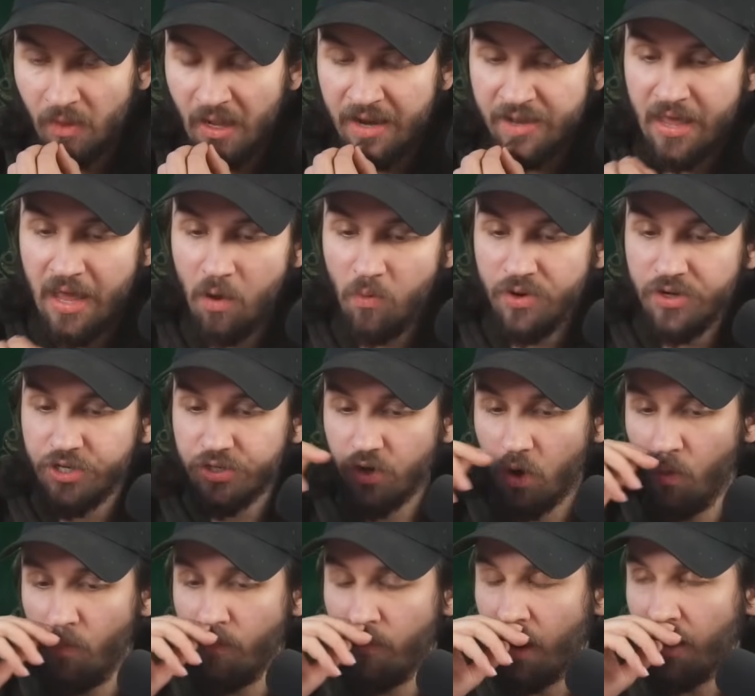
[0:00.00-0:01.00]
And now we just
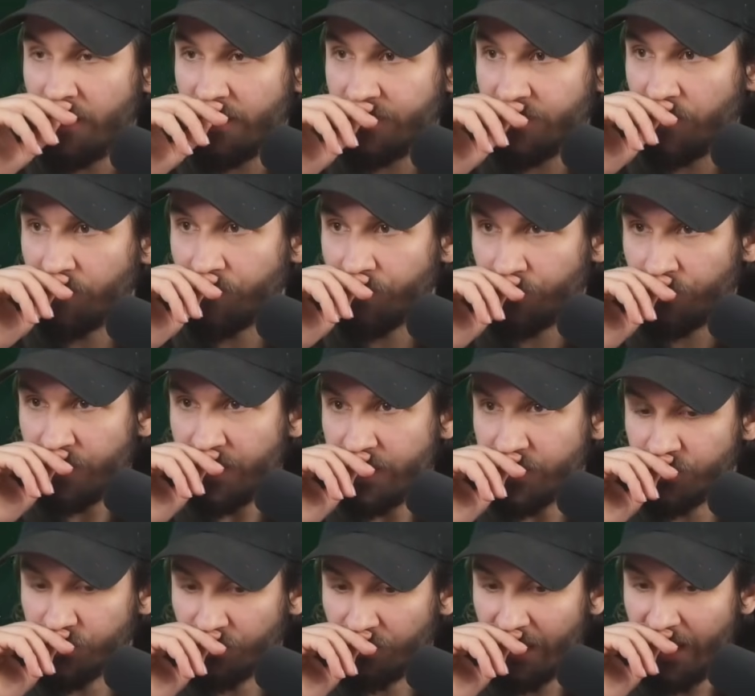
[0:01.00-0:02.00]
go Monk at the
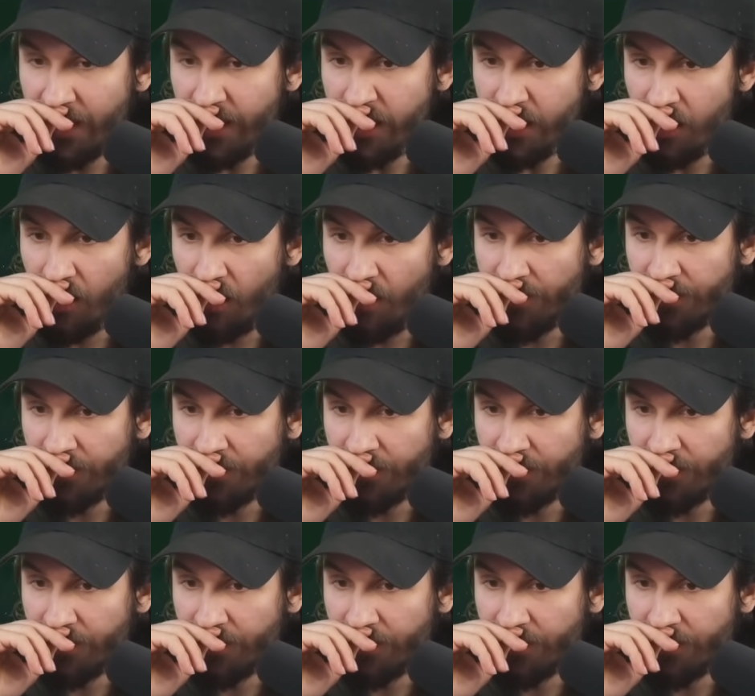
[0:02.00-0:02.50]
bridge, right?